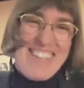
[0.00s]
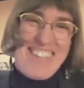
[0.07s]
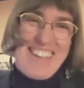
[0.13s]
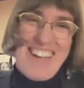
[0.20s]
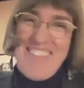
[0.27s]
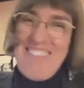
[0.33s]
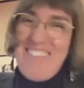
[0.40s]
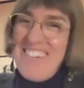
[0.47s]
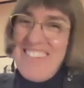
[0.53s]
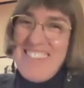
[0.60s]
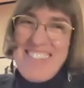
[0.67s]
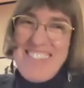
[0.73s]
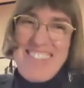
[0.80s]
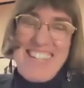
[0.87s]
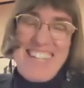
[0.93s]
I won't
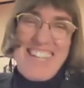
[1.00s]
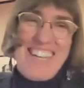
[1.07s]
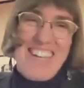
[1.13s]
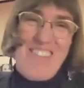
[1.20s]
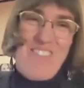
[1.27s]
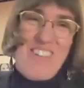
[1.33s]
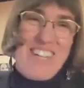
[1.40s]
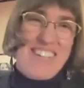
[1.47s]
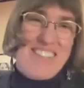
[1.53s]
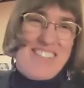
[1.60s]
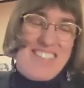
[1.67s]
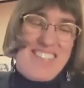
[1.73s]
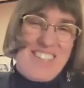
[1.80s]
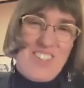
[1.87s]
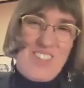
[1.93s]
sing it, but
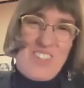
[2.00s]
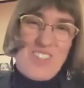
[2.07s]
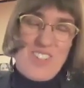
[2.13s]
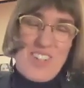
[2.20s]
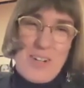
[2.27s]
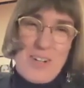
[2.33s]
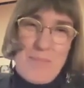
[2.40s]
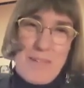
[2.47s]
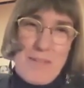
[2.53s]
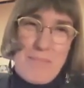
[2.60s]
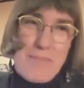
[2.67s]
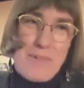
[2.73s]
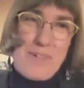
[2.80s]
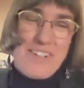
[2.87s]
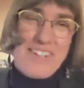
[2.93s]
it's such a charming
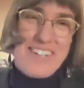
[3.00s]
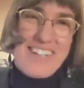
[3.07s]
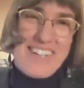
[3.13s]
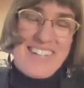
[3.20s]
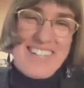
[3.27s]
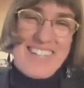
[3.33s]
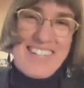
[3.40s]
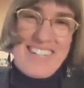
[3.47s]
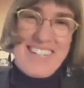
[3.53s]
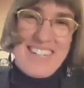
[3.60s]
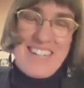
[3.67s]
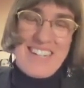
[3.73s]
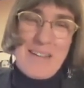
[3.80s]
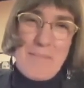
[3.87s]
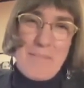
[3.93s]
book. And
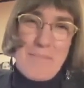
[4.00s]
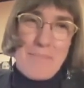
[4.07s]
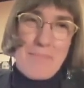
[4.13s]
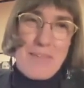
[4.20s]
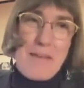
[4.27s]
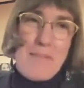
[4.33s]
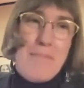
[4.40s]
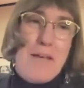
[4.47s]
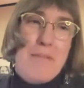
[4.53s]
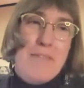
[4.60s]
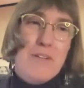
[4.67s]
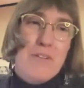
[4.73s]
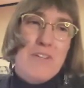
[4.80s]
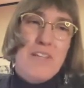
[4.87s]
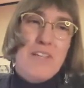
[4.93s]

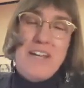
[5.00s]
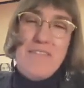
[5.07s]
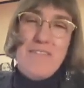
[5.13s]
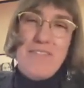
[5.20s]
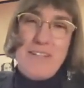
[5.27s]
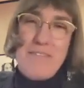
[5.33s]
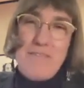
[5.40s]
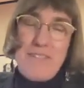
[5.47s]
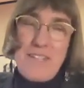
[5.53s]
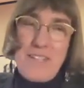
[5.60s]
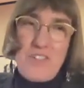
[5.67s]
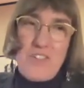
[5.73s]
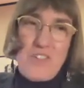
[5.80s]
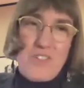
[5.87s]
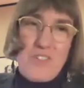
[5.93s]
there are a lot of lovely
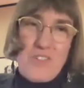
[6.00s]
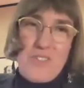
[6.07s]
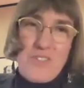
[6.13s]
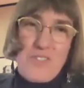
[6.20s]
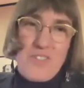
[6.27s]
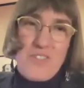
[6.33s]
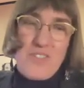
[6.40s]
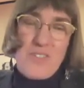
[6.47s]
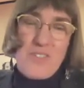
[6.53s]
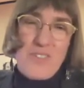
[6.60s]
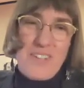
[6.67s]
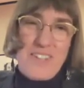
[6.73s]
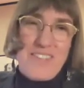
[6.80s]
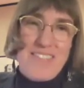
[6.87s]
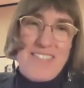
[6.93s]
children's
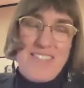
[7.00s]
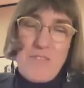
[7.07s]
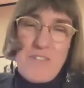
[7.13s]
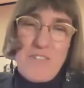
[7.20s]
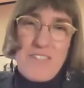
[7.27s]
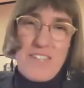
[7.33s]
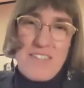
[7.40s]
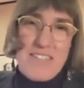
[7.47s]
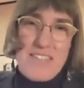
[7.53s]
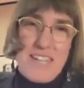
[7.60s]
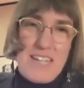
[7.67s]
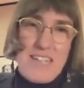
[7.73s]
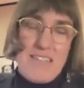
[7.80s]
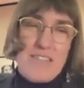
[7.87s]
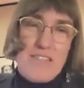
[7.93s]
stories with these
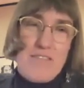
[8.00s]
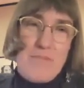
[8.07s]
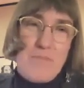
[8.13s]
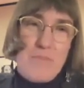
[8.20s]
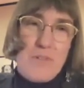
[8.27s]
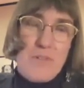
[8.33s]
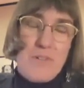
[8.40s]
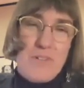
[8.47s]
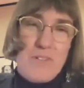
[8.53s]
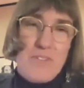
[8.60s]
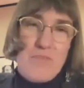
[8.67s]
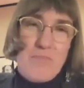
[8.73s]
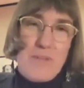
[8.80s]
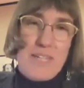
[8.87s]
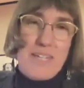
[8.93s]
kinds of
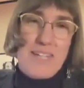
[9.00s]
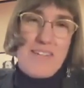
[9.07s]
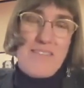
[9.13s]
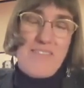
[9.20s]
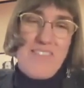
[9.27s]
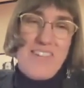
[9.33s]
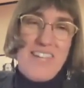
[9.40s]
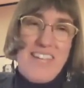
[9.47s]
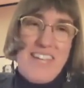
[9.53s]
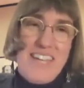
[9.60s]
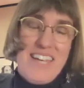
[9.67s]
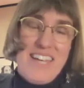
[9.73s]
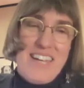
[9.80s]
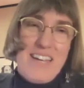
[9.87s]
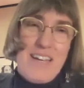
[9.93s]
morals, but
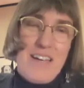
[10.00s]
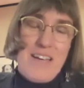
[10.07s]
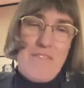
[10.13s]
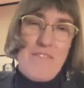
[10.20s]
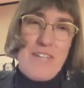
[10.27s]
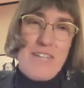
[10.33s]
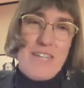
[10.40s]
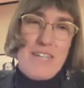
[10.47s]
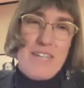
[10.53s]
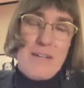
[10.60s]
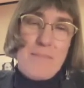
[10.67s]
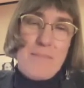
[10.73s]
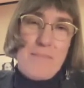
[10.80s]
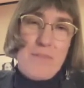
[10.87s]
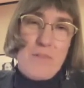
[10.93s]
I think
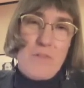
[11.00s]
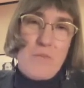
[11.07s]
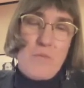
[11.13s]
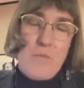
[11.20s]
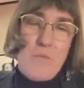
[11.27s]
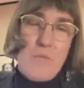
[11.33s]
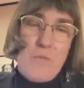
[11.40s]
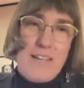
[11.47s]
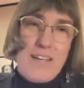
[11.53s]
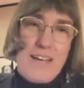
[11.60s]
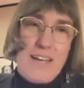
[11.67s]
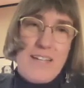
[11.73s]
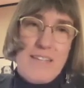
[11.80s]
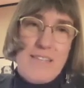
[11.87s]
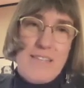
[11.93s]
the
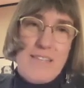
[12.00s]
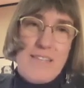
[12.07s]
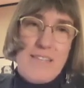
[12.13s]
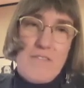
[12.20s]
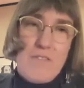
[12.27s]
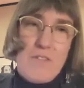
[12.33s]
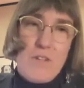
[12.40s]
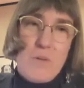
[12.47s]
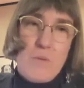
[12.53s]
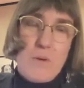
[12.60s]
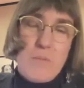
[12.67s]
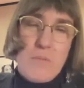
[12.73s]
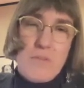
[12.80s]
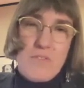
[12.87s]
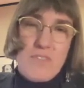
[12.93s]
kinds of,
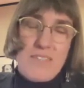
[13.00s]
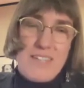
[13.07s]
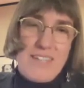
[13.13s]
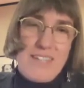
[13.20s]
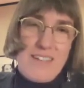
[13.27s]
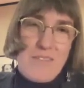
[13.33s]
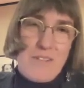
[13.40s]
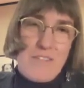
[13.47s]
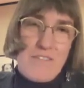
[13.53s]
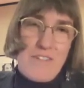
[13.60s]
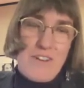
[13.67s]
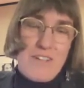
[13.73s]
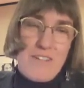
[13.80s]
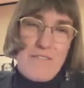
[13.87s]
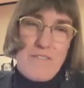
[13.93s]
what we're seeing with
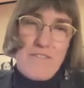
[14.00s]
all the